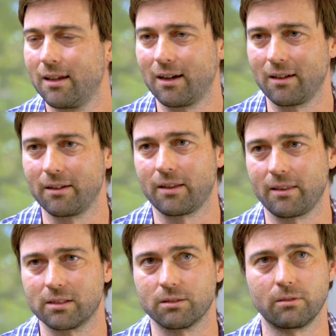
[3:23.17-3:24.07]
I think
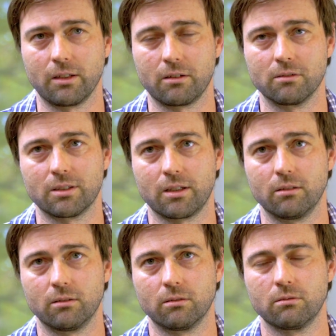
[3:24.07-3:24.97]
that's a really good
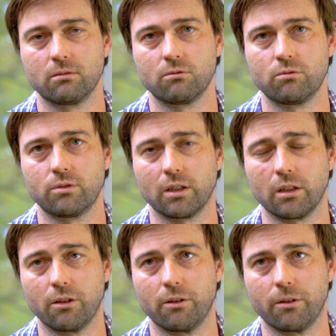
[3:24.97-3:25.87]
skill to
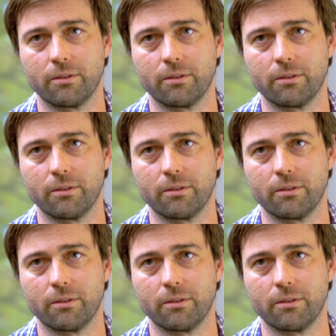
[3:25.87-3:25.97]
learn.